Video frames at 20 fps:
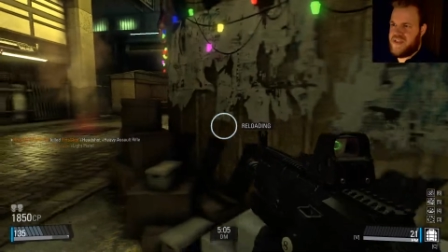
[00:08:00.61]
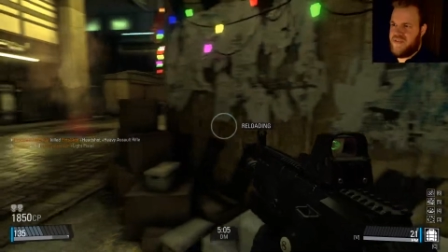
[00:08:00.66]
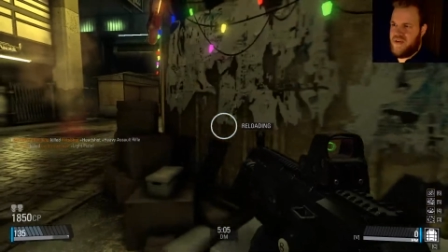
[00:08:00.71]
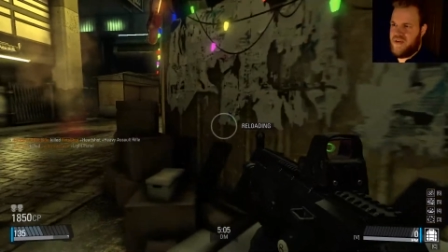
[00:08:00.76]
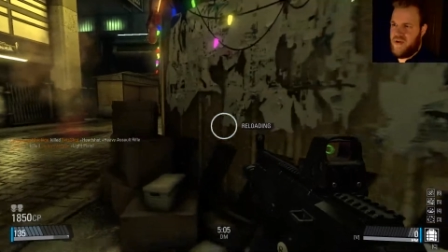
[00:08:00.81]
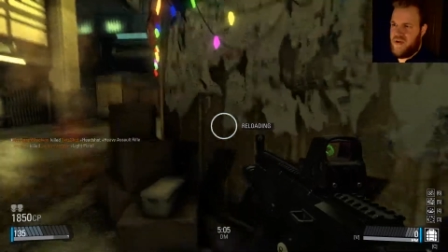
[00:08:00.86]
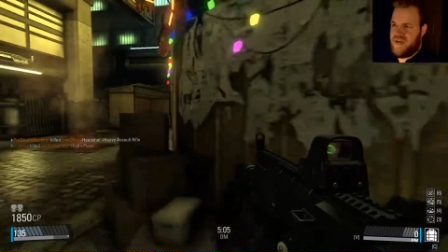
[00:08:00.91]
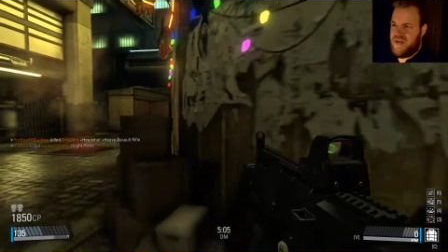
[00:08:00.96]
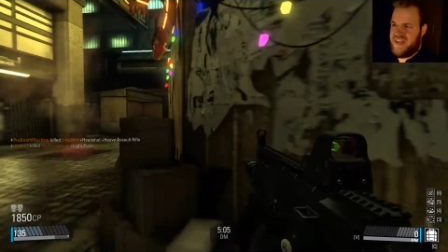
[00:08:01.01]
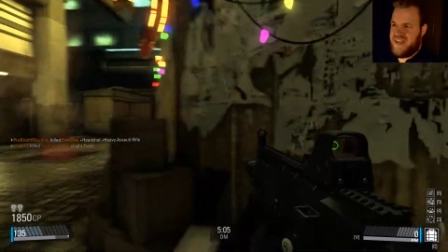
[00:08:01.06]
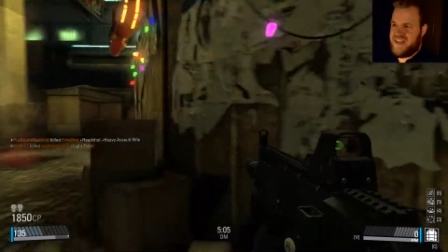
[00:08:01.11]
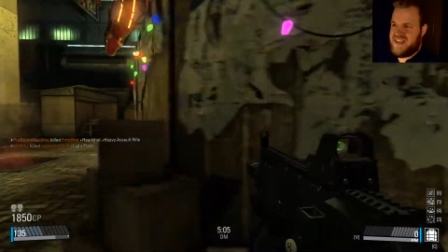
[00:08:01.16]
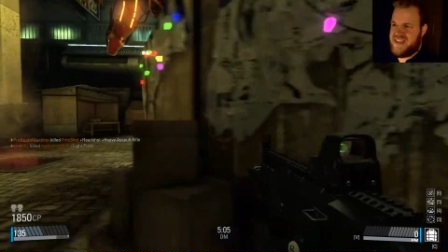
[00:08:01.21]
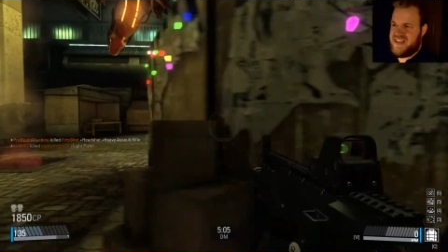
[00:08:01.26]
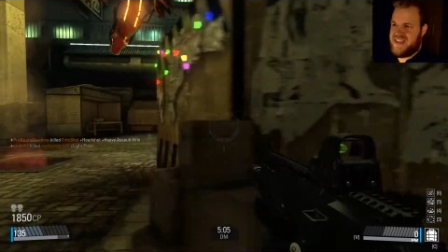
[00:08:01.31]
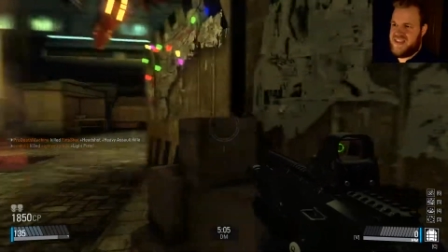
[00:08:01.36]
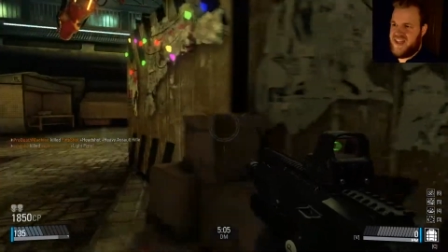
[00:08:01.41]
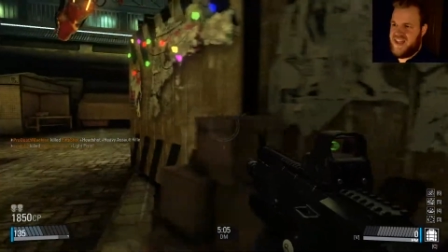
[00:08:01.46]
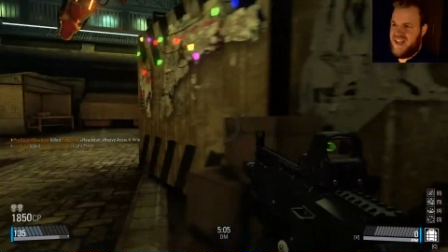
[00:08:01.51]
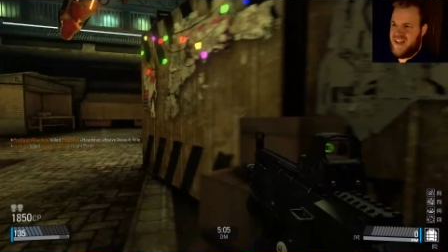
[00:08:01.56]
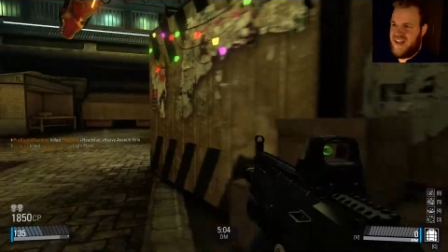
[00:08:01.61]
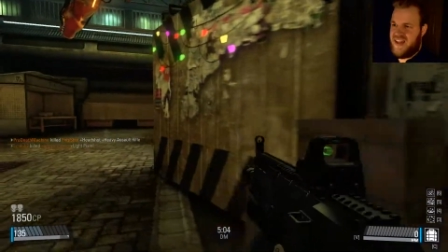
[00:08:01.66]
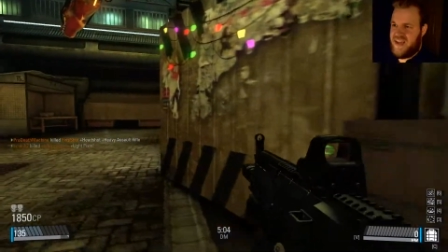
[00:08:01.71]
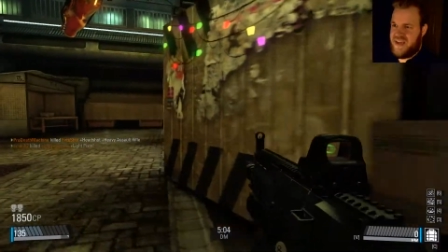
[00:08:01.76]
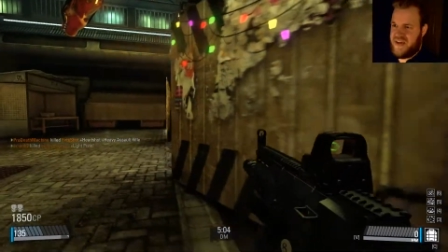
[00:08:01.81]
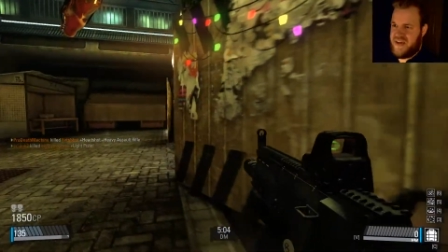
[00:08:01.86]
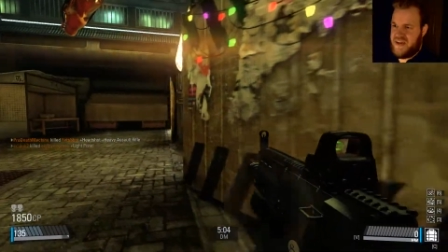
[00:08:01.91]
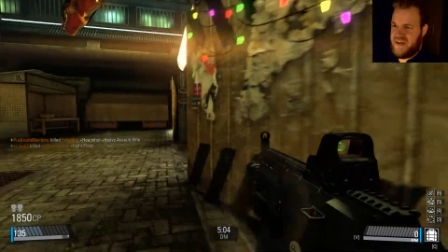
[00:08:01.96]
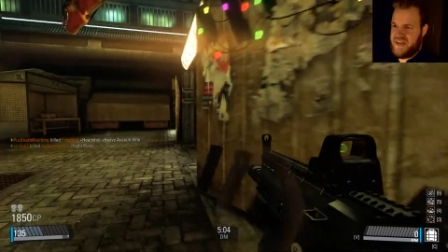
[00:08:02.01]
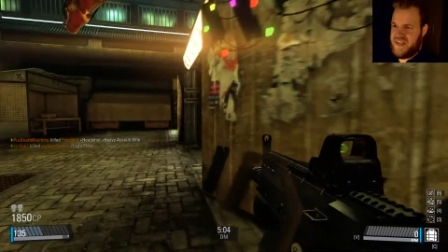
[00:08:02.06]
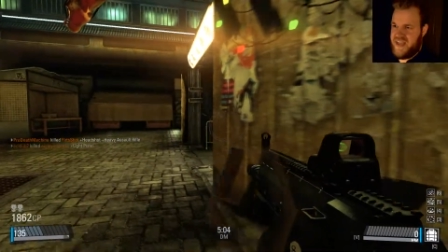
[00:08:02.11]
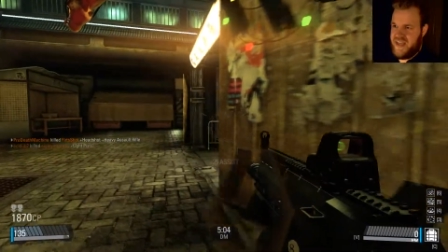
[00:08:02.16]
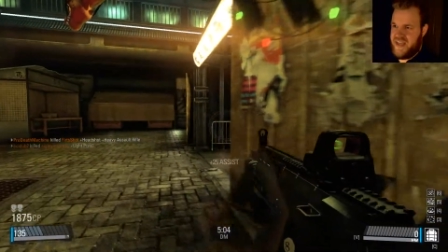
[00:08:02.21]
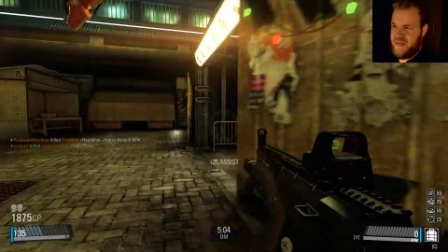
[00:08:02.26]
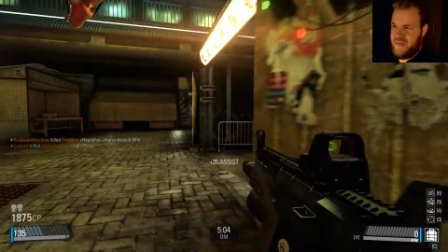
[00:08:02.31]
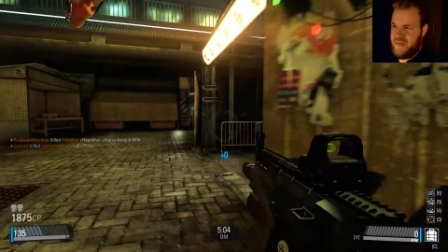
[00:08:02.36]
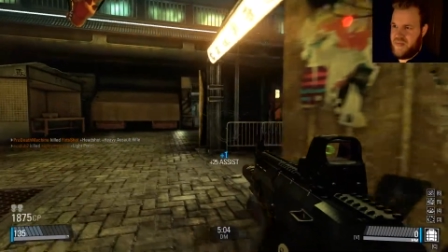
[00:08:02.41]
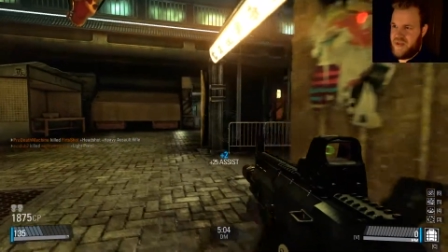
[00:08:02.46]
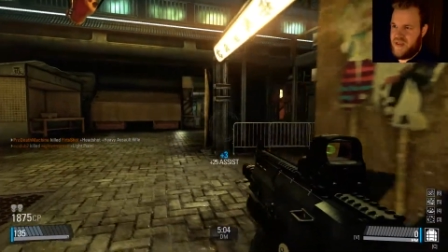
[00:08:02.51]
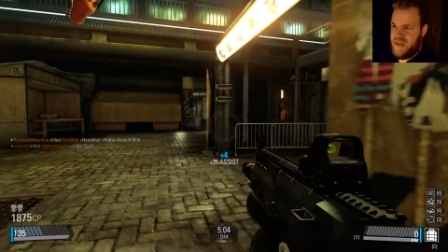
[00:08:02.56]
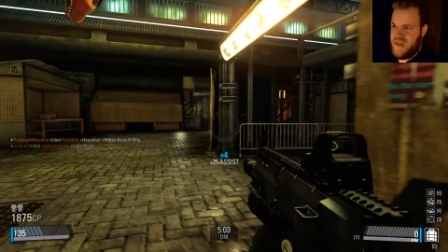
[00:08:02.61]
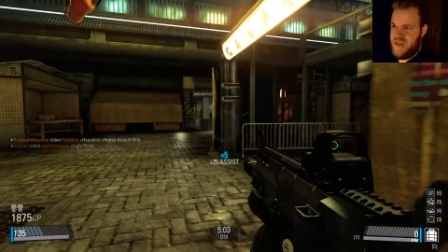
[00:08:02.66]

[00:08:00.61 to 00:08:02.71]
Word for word: was even holding still and I couldn't hit him.